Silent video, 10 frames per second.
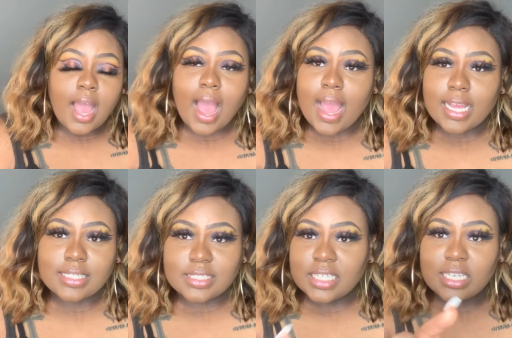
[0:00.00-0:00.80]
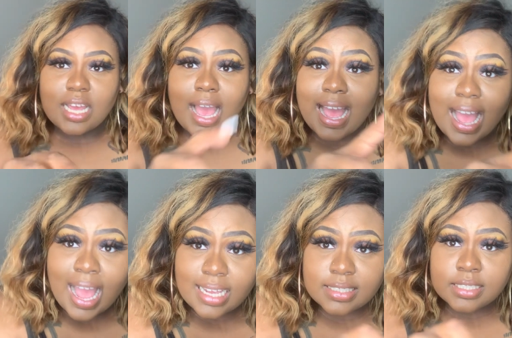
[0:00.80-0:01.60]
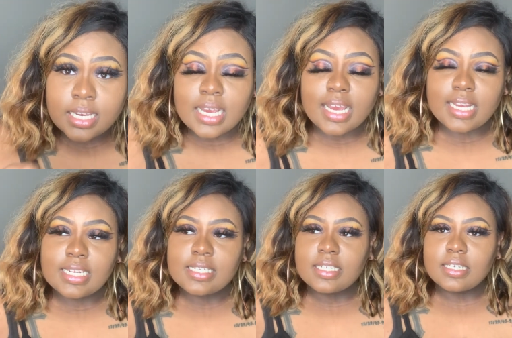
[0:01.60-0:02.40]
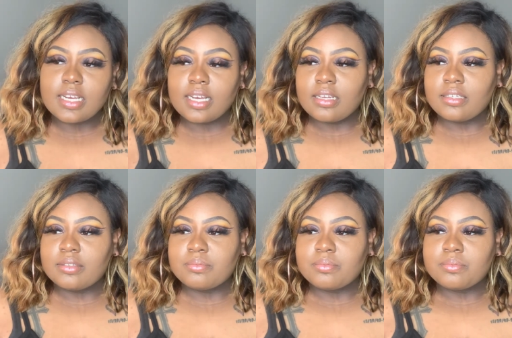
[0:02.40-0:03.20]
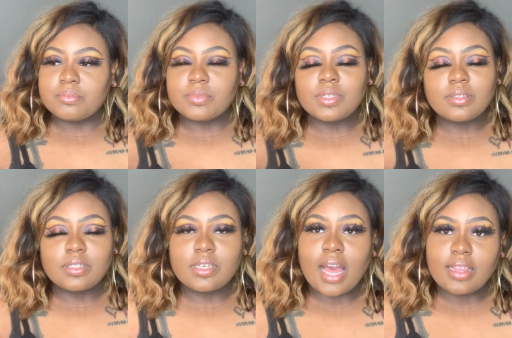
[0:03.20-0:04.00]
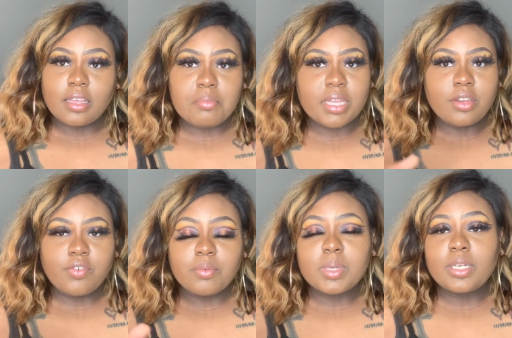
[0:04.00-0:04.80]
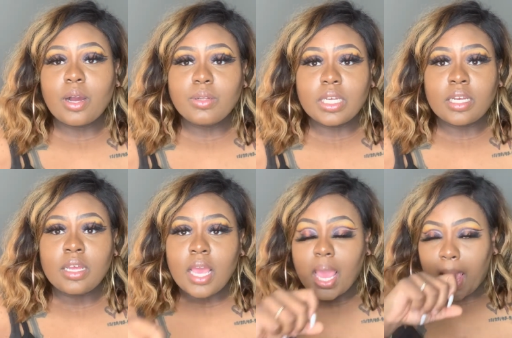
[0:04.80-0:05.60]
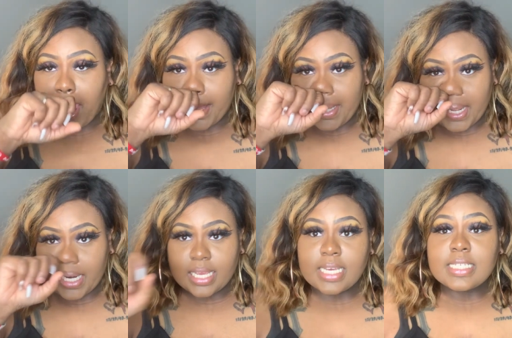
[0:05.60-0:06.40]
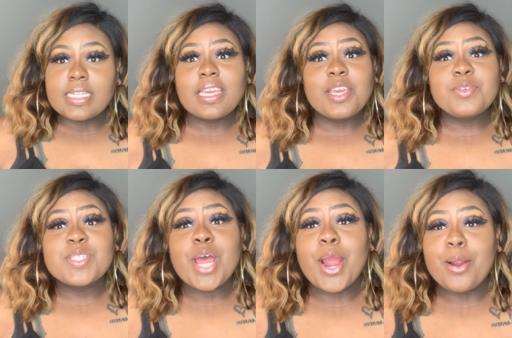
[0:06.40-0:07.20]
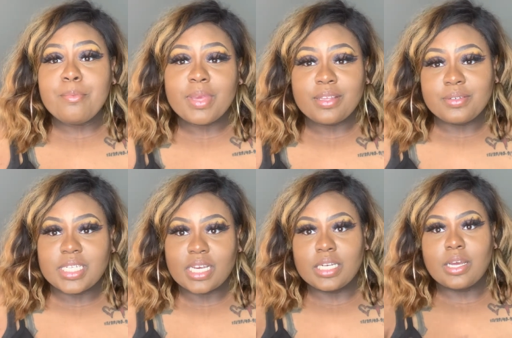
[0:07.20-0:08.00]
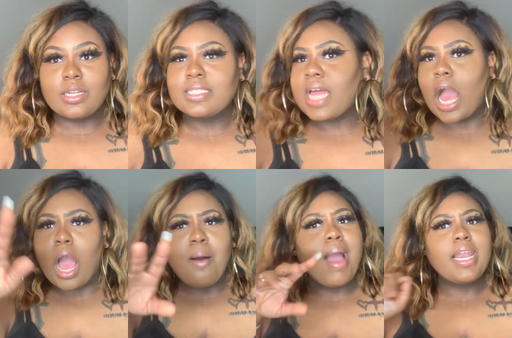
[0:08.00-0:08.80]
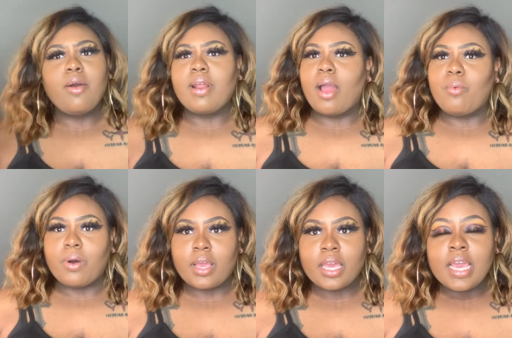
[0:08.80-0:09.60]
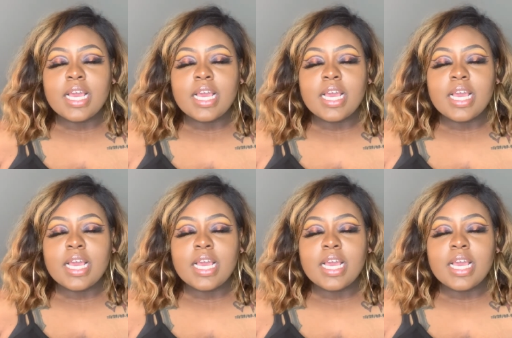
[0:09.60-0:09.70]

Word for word: I, you, I, I, and then um, got the menu from Condola. And then Issa gives her menu to Condola's like, oh, I know what I want.